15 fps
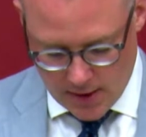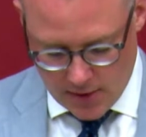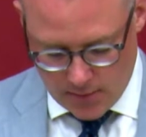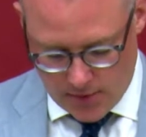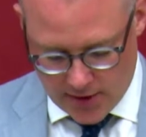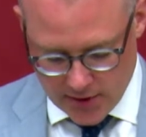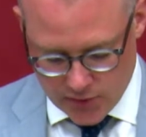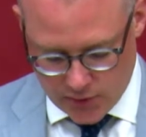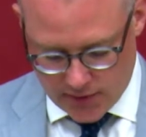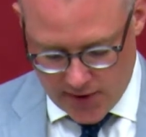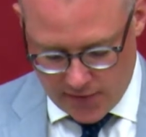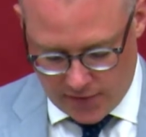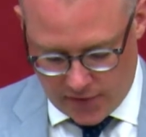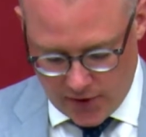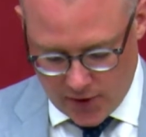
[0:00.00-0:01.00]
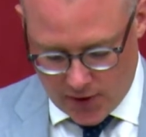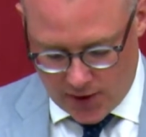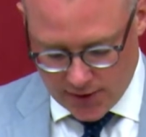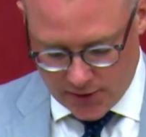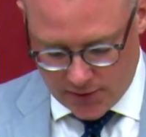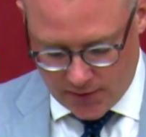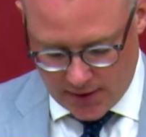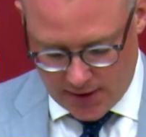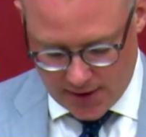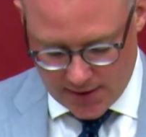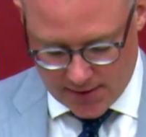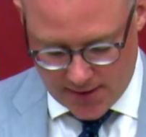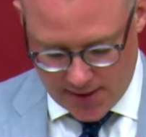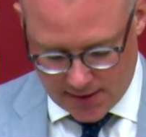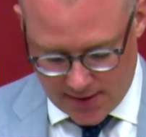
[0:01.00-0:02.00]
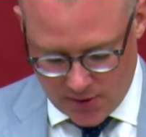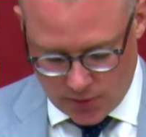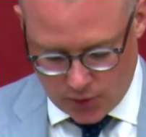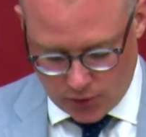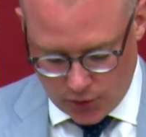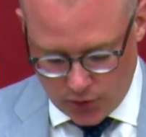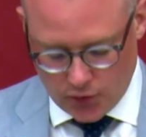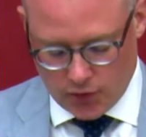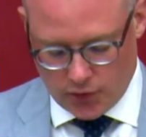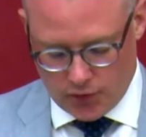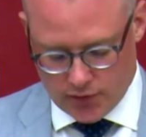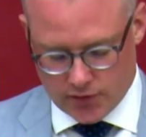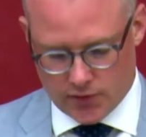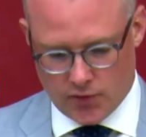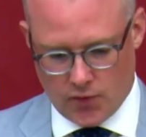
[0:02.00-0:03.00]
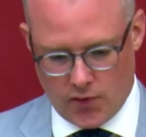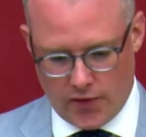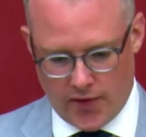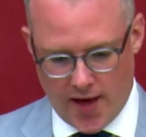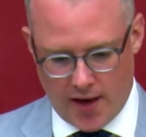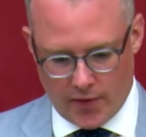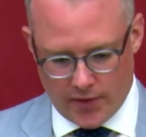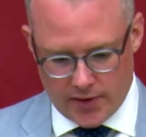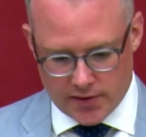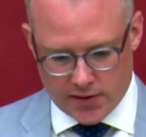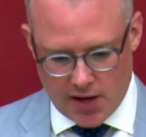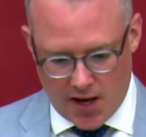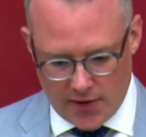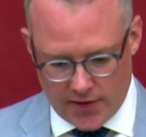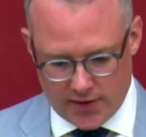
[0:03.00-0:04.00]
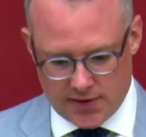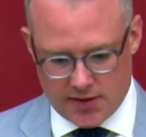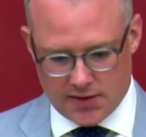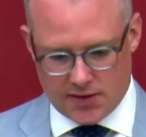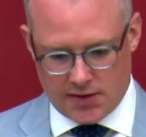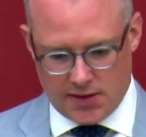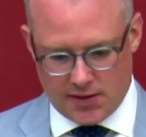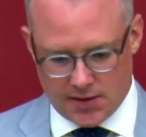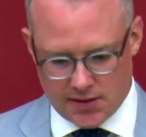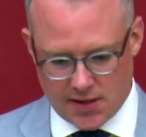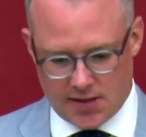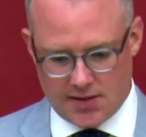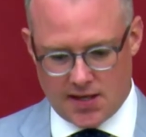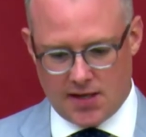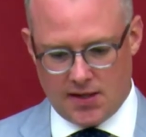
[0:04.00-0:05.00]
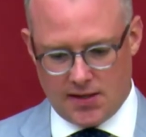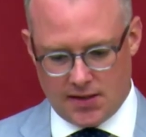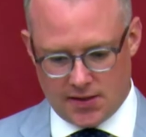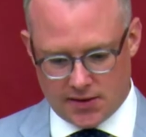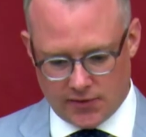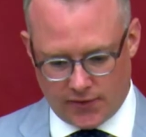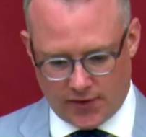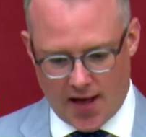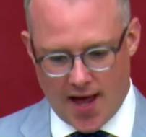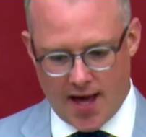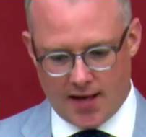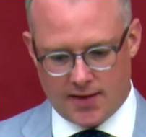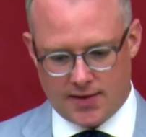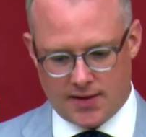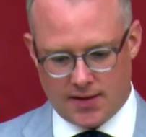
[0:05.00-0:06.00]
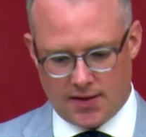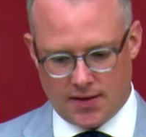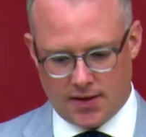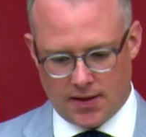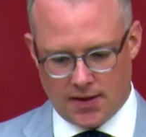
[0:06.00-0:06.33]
Because what they fear ultimately is that they will lose without this authenticity, this identity, this flag to